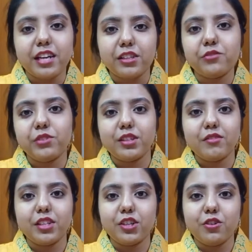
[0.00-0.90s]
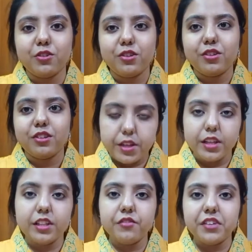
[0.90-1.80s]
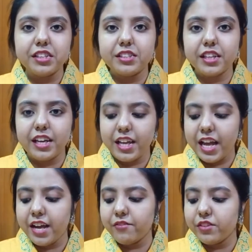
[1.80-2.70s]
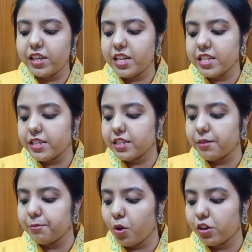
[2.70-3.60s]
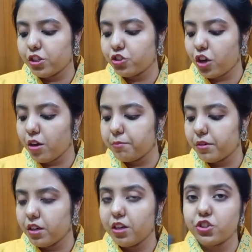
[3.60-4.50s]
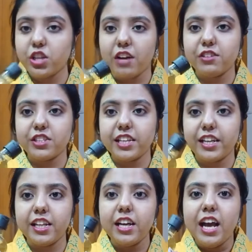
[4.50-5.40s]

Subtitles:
started with the video. The first thing I have is the Body Shop shower gel.